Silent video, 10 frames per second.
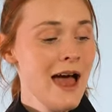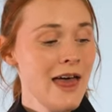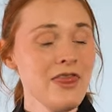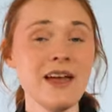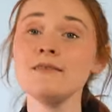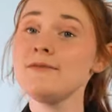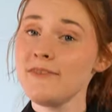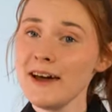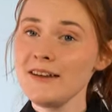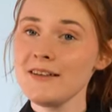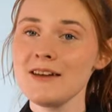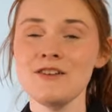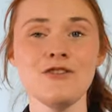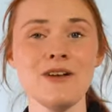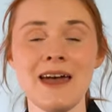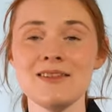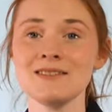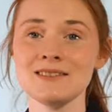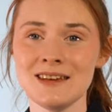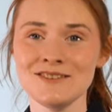And then finally, you get the
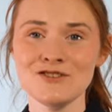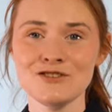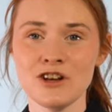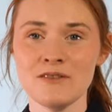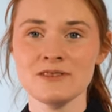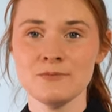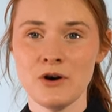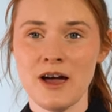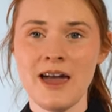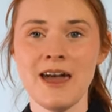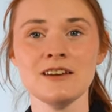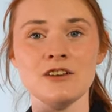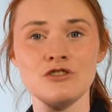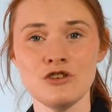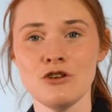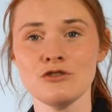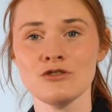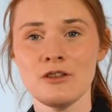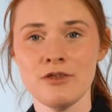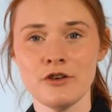Scissor Stuff Spray in a
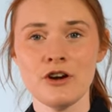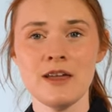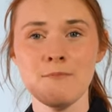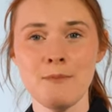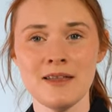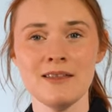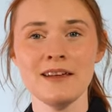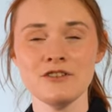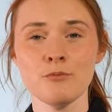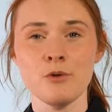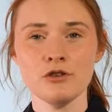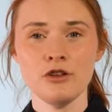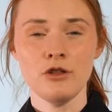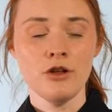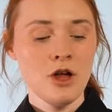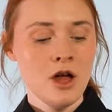230ml bottle.